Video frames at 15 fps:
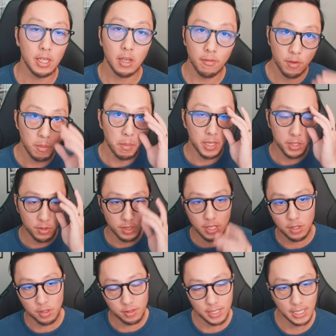of your muscles
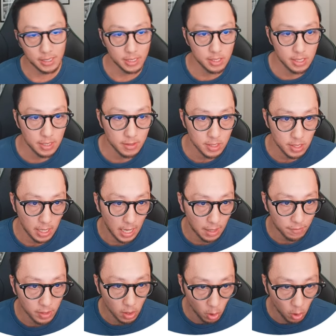and tendons as having